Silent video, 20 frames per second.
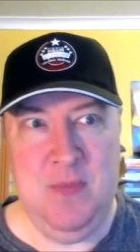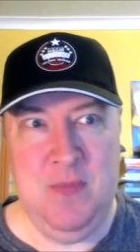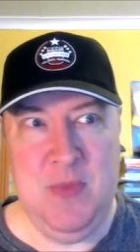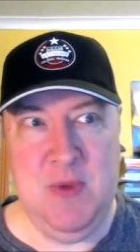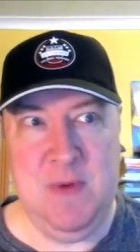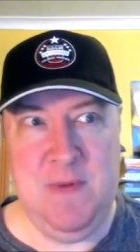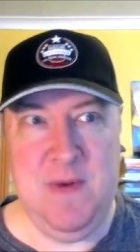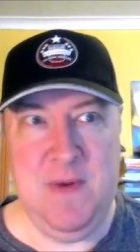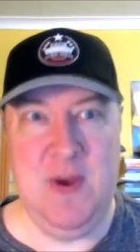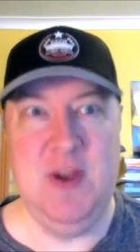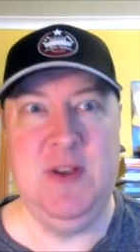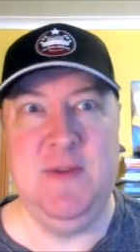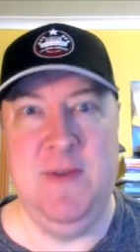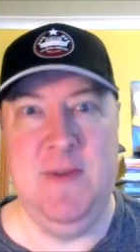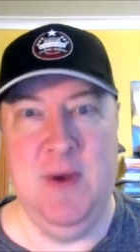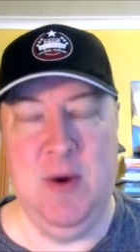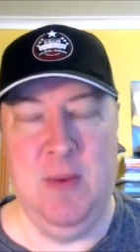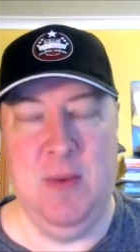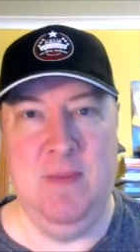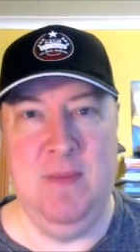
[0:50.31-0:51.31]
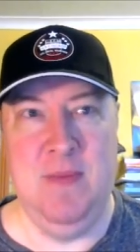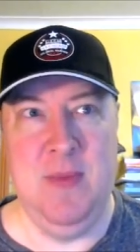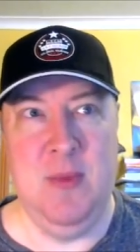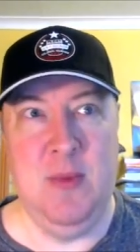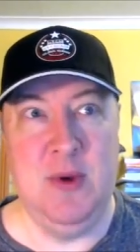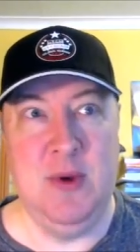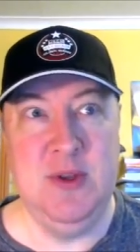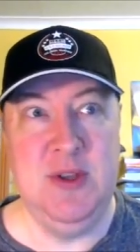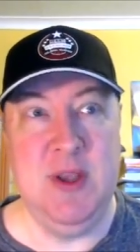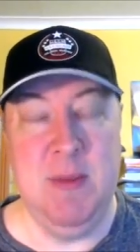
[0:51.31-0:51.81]
the first film,
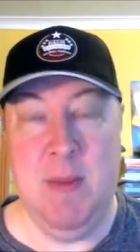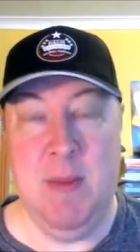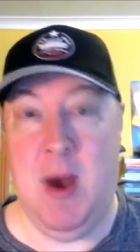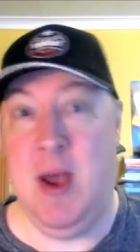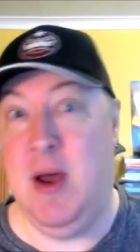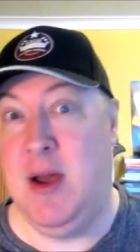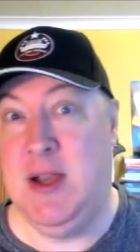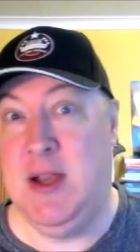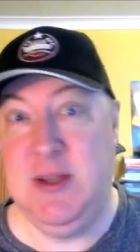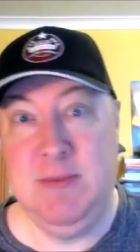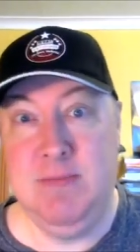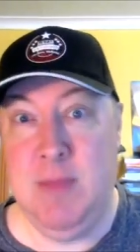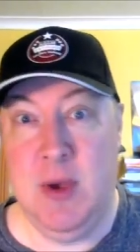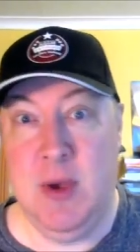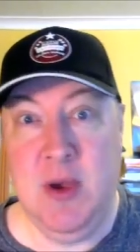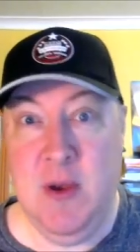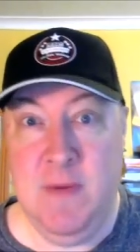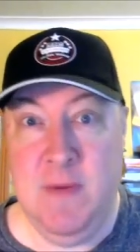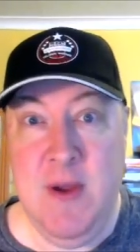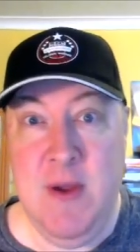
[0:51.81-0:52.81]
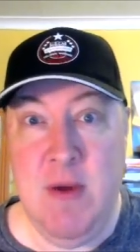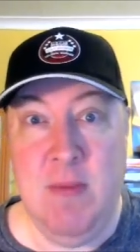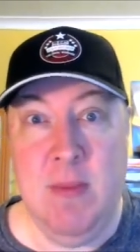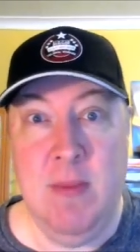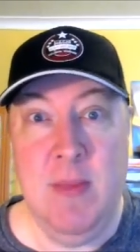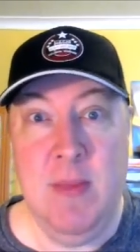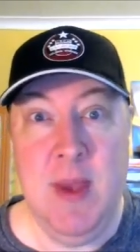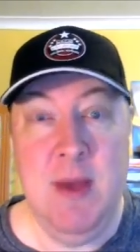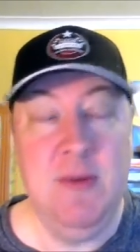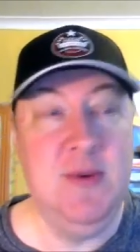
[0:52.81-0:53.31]
was in my eyes a good film.
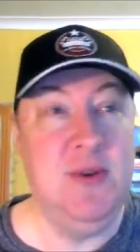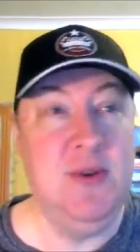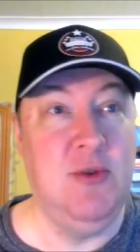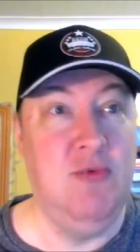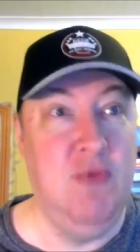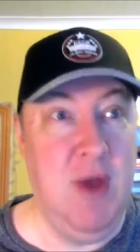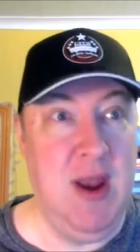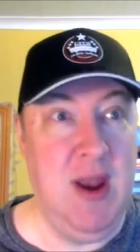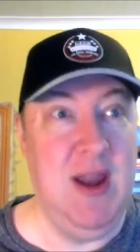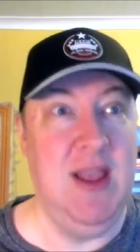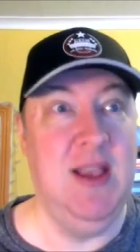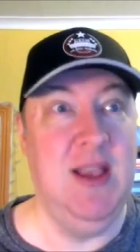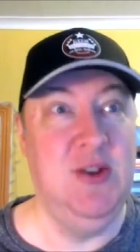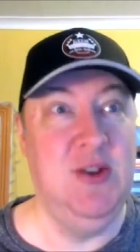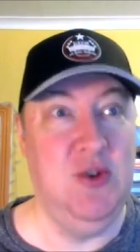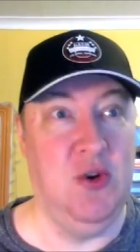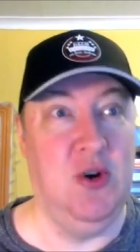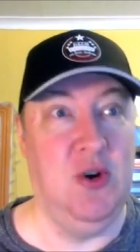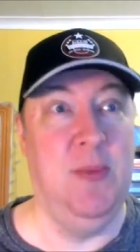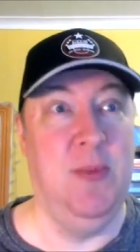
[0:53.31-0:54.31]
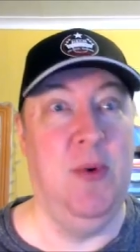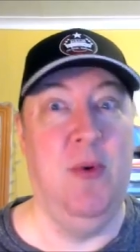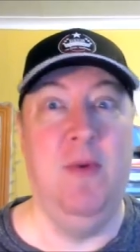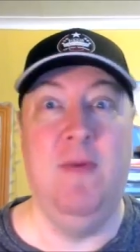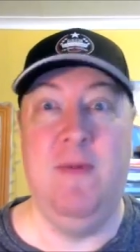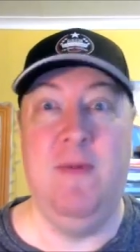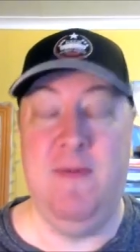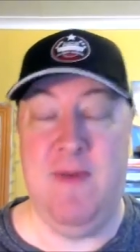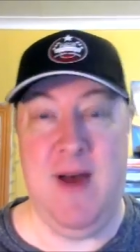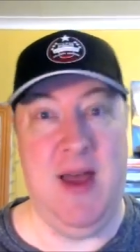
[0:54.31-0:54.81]
It was a really
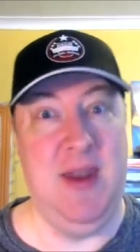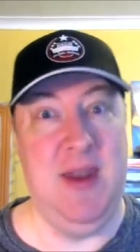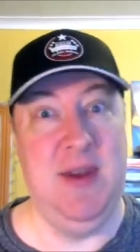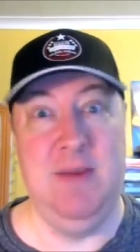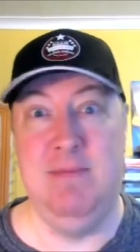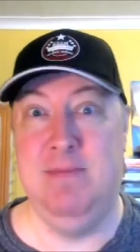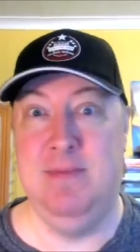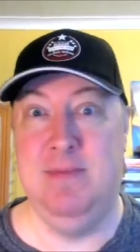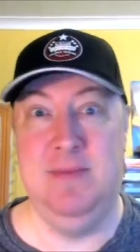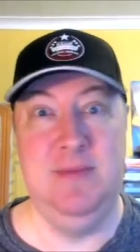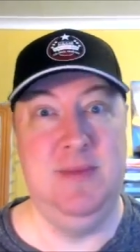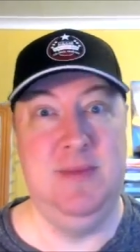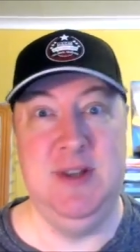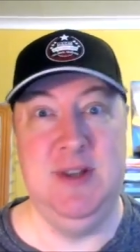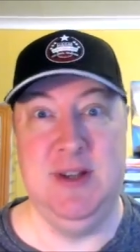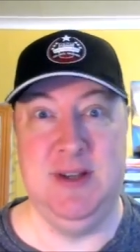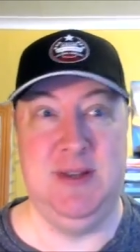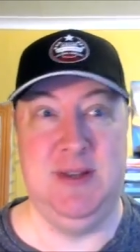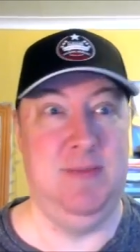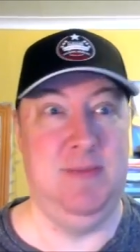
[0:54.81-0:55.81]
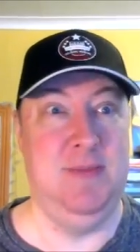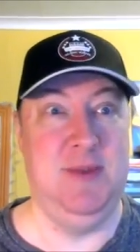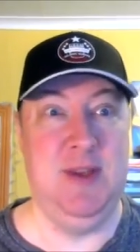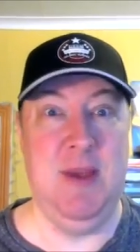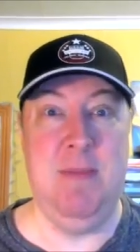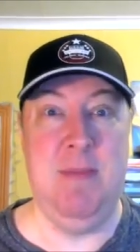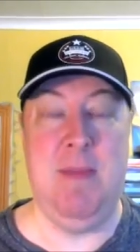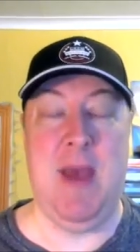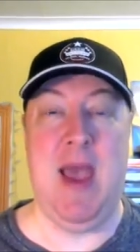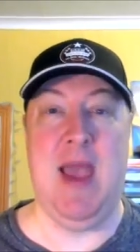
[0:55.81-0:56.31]
enjoyable, fun, just
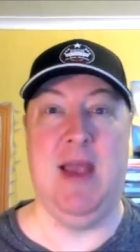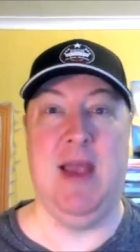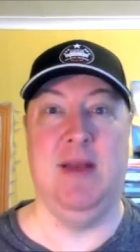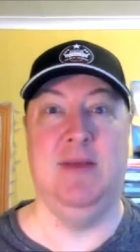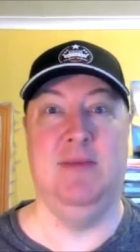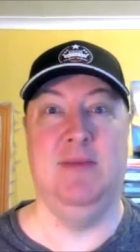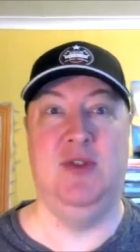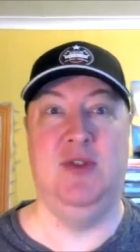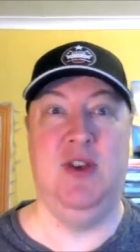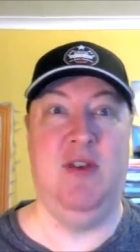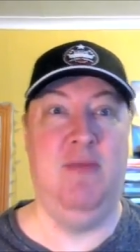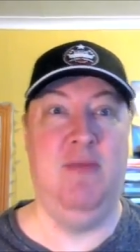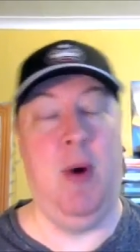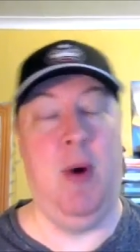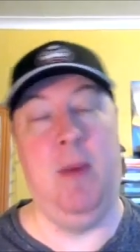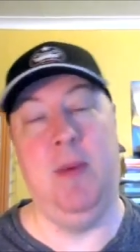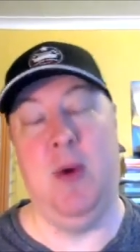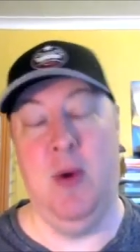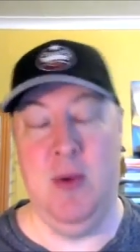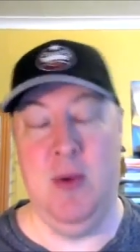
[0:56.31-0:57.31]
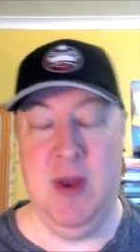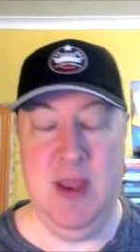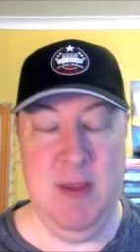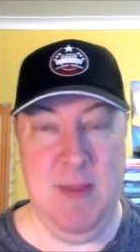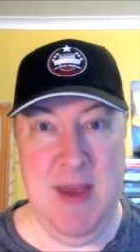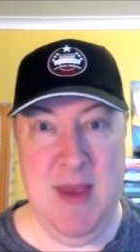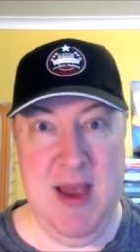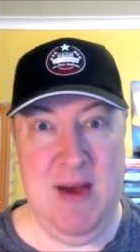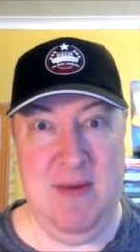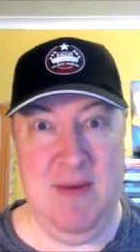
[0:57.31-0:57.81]
sit back, shove popcorn in
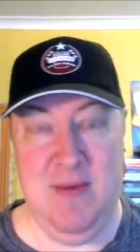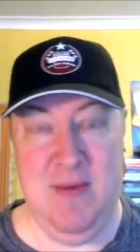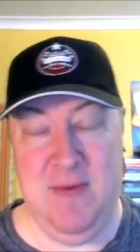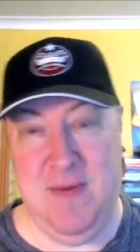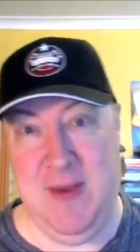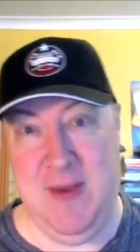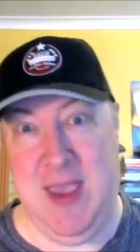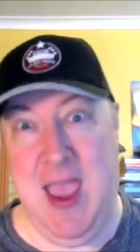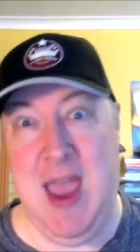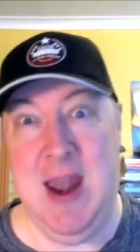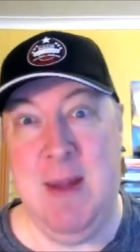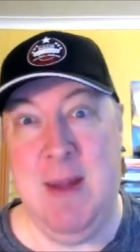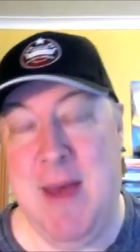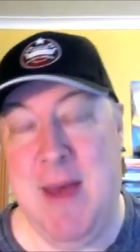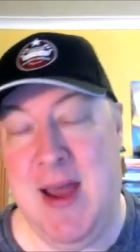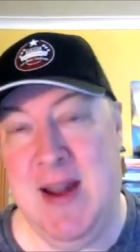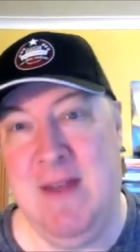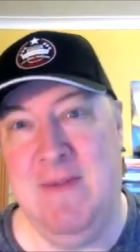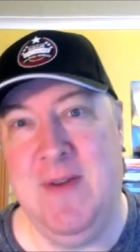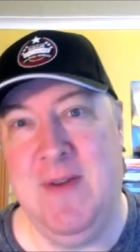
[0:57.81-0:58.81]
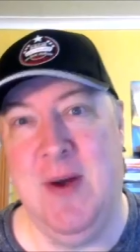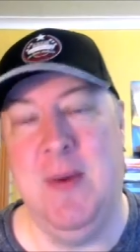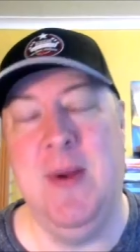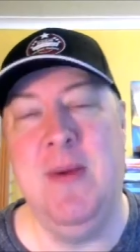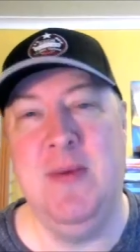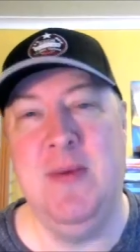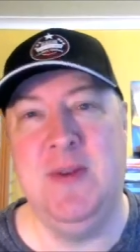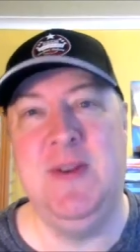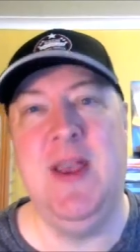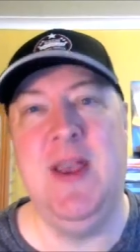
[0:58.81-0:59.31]
your mouth, forget about it film.
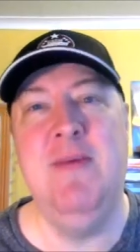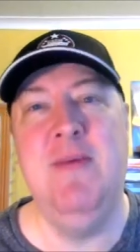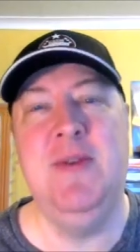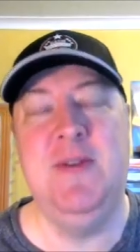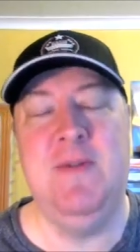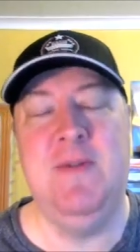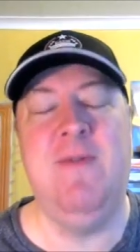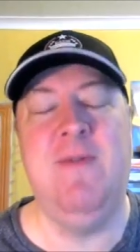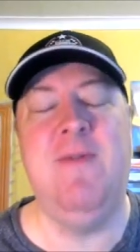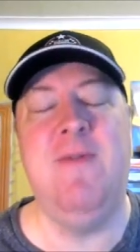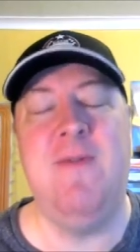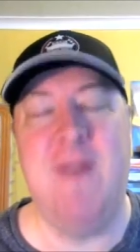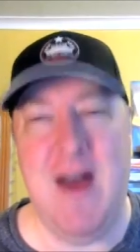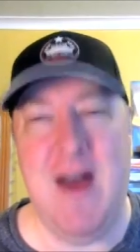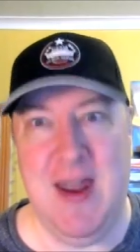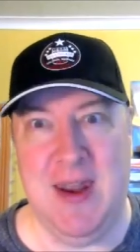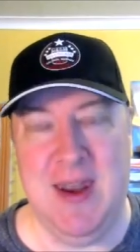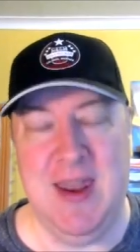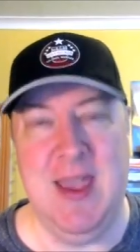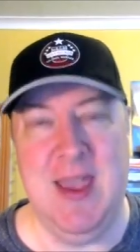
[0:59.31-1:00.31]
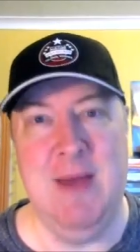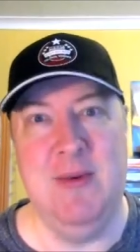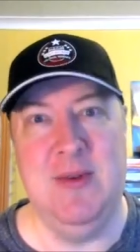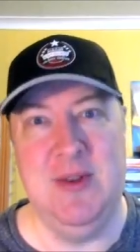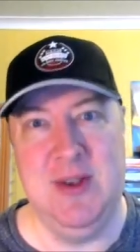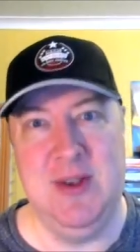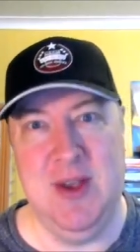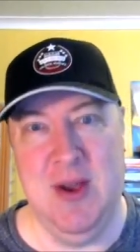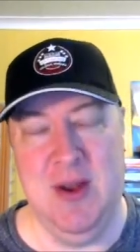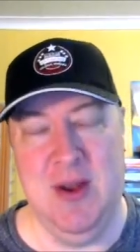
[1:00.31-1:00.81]
It was fun, it
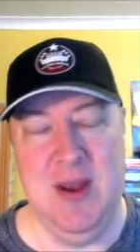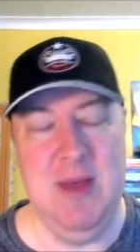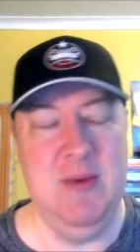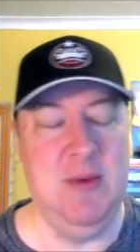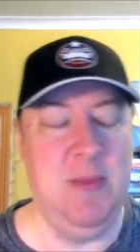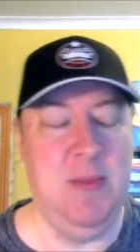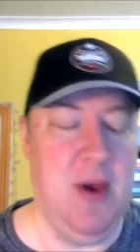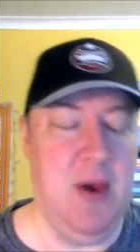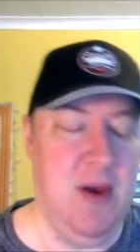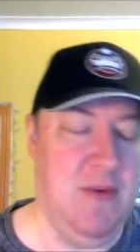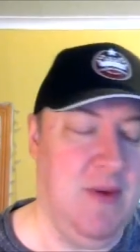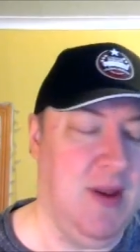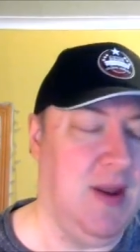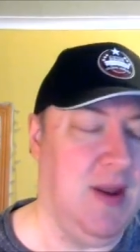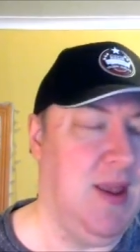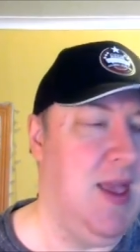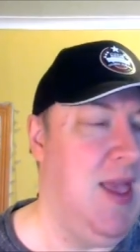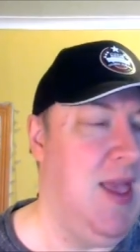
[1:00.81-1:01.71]
was good, it was perfect.